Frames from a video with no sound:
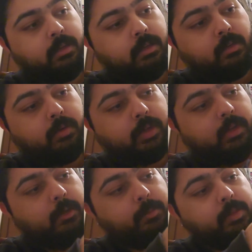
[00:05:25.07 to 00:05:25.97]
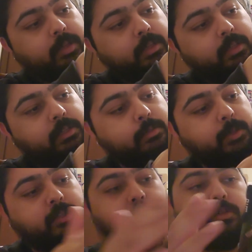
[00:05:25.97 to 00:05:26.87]
going up like this,
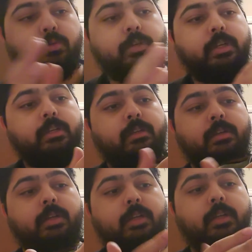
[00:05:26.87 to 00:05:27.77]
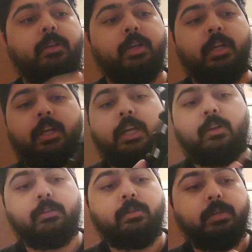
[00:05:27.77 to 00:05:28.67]
spelled out Jordan in here. And
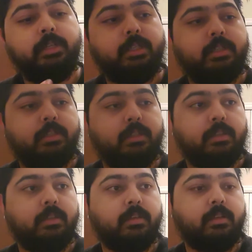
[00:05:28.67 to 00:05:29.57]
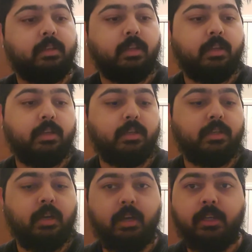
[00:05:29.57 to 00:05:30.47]
also the
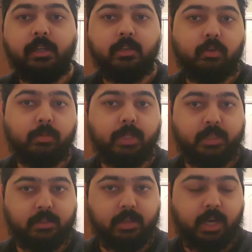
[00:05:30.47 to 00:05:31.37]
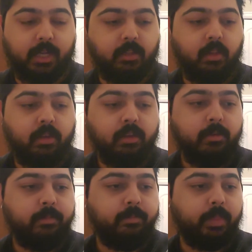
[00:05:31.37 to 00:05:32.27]
tongue normally is nylon,
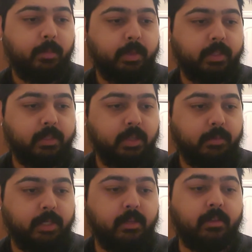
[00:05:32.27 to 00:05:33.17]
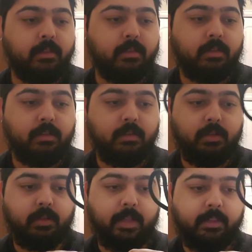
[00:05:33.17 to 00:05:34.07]
but this time they did
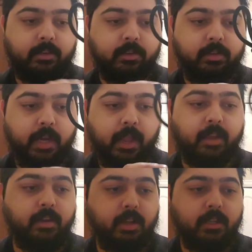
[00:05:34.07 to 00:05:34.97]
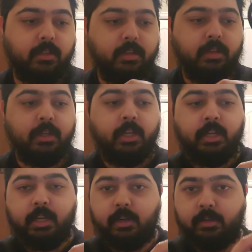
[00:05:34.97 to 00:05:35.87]
leather and nylon.
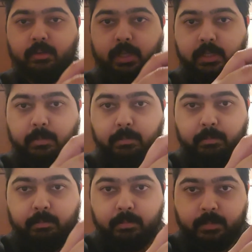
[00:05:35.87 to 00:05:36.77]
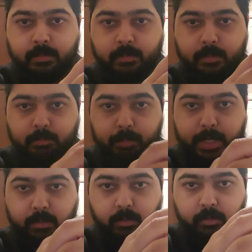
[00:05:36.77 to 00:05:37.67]
It also has a
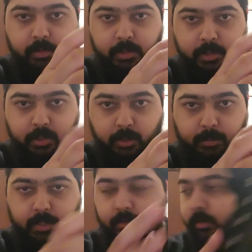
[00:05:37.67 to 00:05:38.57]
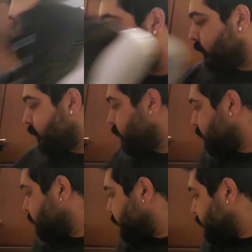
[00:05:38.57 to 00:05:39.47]
metal Jumpman logo on the
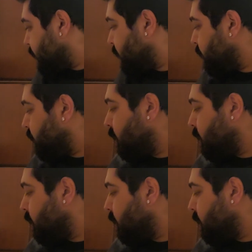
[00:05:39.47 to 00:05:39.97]
tongue right there,